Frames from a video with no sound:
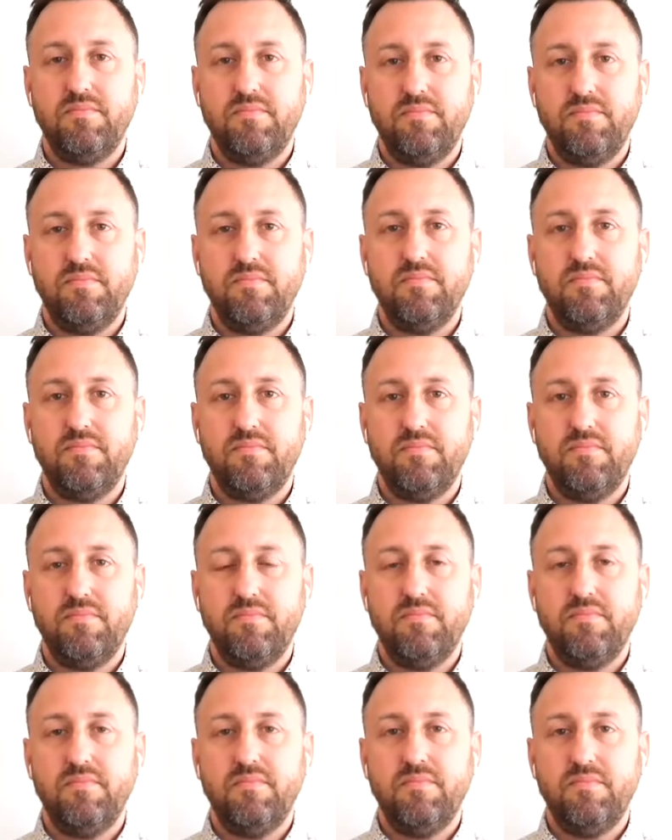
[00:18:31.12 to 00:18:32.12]

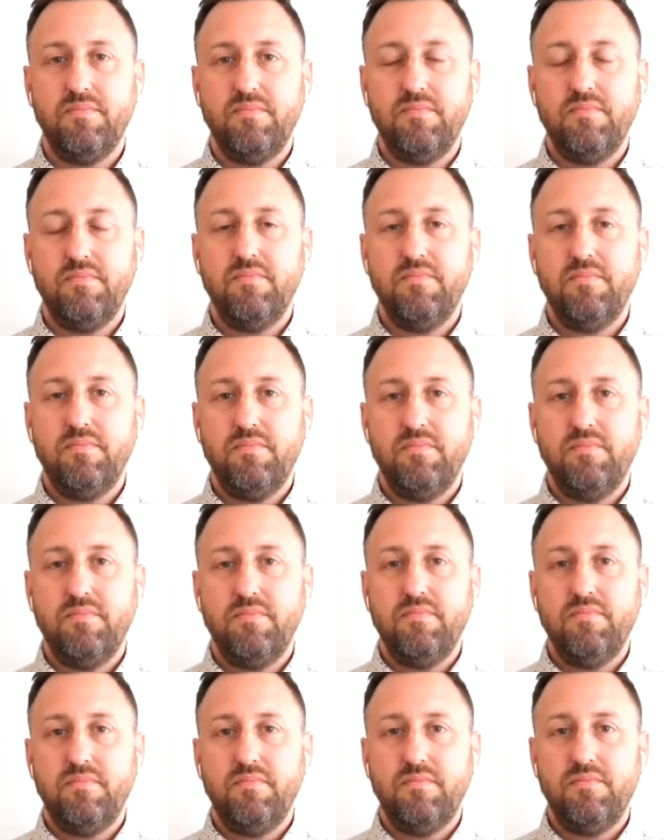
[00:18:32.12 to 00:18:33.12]

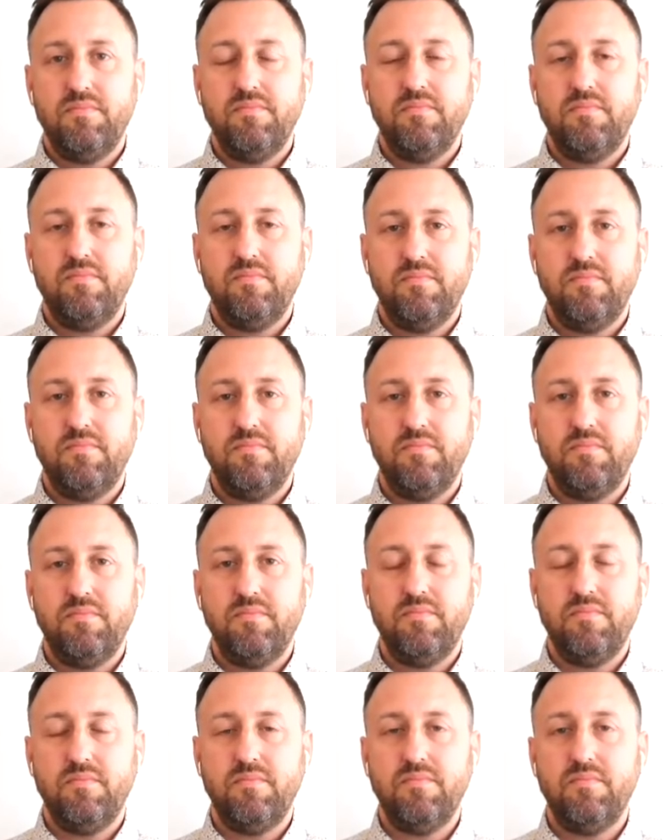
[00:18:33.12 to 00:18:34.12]

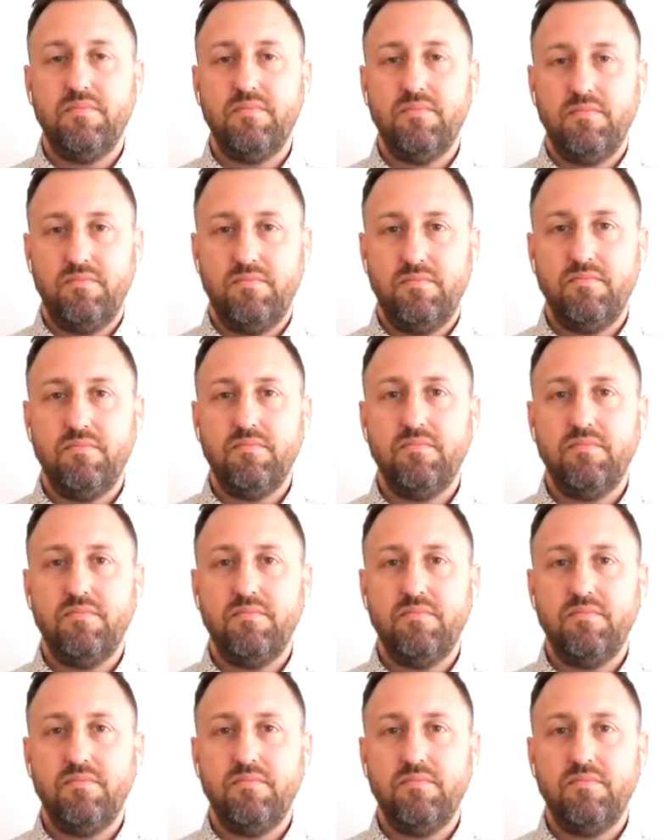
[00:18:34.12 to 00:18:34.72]
(silent)